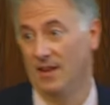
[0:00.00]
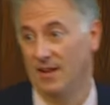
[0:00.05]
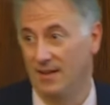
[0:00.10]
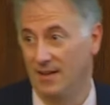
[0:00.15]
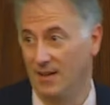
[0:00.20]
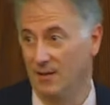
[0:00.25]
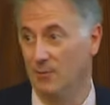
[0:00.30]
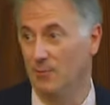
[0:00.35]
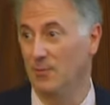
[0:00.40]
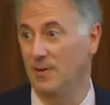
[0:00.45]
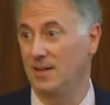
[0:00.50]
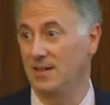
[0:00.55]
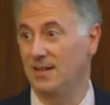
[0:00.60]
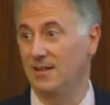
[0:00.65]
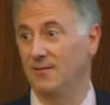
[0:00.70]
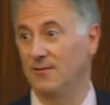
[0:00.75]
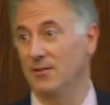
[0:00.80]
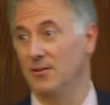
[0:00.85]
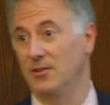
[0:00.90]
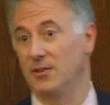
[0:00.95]
Now when we
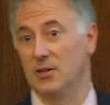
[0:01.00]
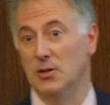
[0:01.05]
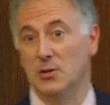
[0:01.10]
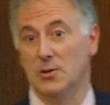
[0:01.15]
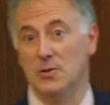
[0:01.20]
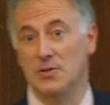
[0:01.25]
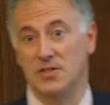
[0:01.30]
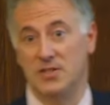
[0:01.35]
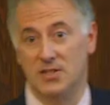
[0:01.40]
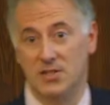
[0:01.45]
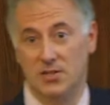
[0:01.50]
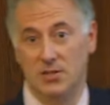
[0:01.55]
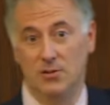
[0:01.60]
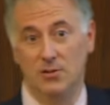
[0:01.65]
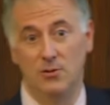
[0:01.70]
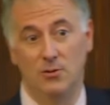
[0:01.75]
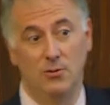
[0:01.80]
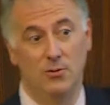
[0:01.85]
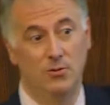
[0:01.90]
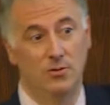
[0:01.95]
convert those
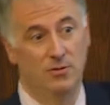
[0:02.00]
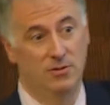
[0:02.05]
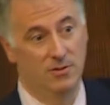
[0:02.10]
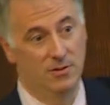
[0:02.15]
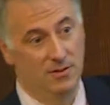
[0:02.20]
two